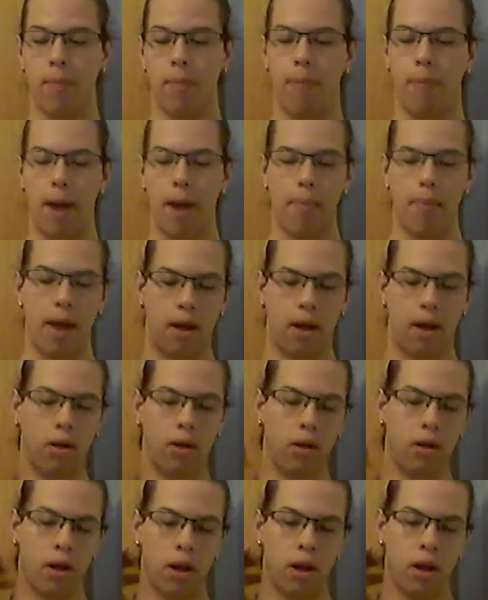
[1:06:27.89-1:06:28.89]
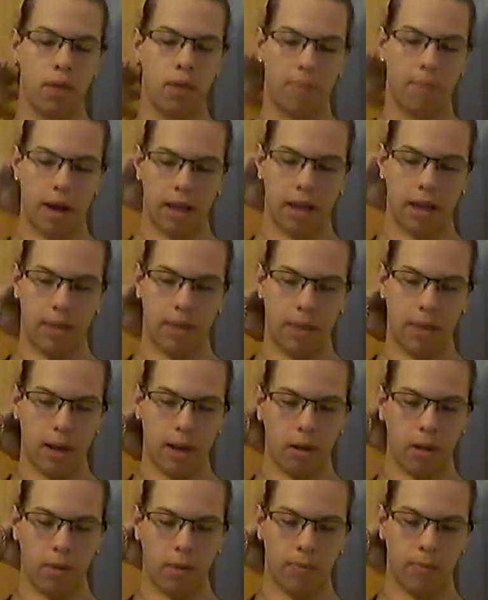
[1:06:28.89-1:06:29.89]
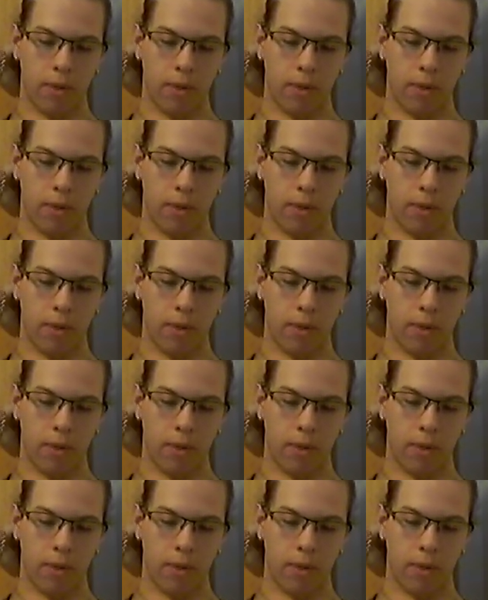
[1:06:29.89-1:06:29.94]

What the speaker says: by mail, by email?